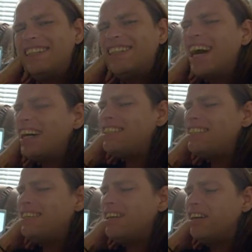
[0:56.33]

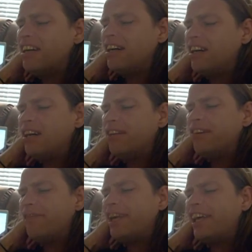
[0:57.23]
touched the nerve,
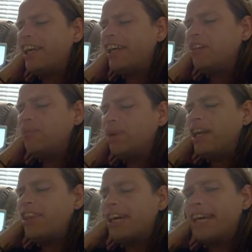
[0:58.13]
but the more
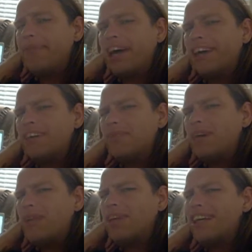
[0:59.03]
I thought about it, the
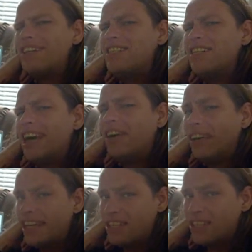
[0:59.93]
more I realized just how
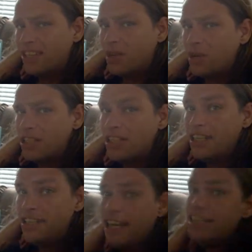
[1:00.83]
innocent the question
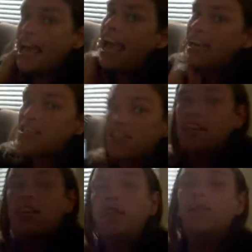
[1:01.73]
is, and it's
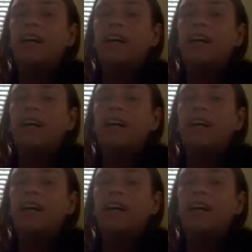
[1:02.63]
actually a good